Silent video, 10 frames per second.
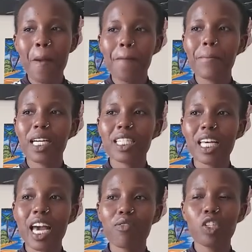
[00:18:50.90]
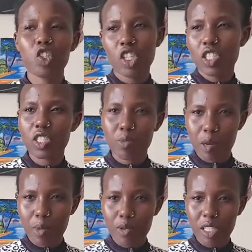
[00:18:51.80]
But I haven't changed my
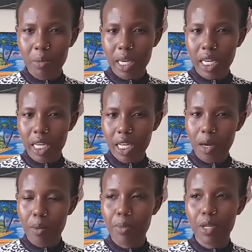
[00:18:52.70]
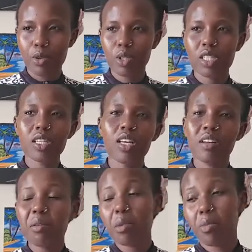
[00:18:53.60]
mountain bike pedals.
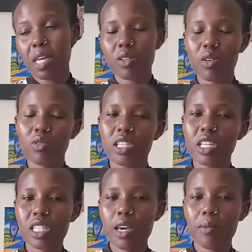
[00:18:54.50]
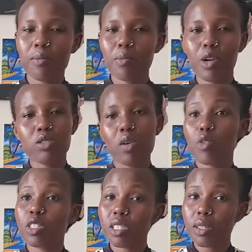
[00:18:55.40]
Maybe that one will take time. But also, I'm
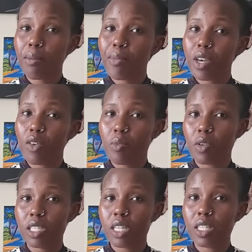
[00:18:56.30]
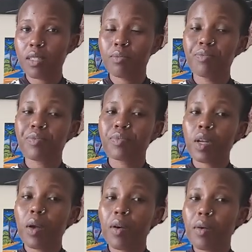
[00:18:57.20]
not big on mountain
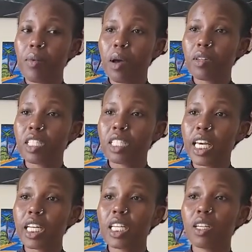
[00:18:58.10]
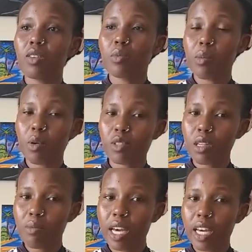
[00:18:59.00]
and cycling on my
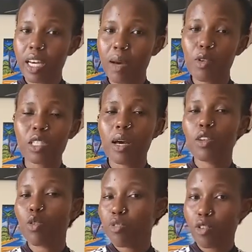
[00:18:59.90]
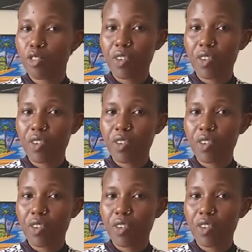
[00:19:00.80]
mountain bike. I'm not an off-road